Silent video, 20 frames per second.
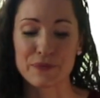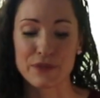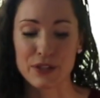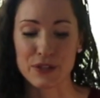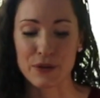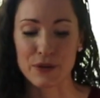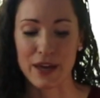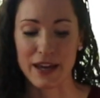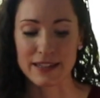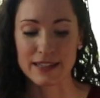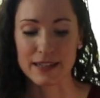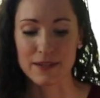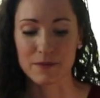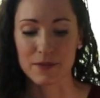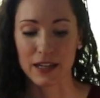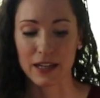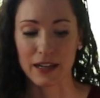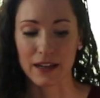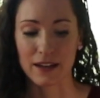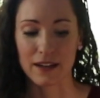So that seemed
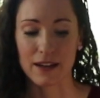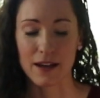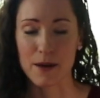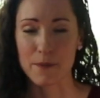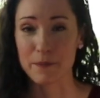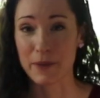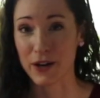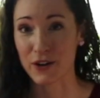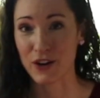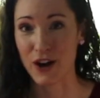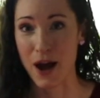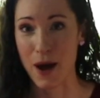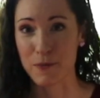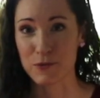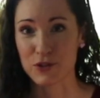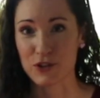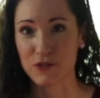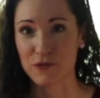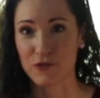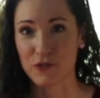like a better
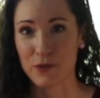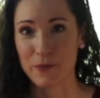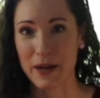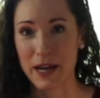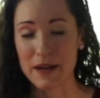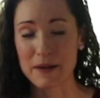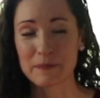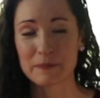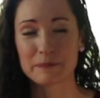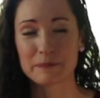option for me.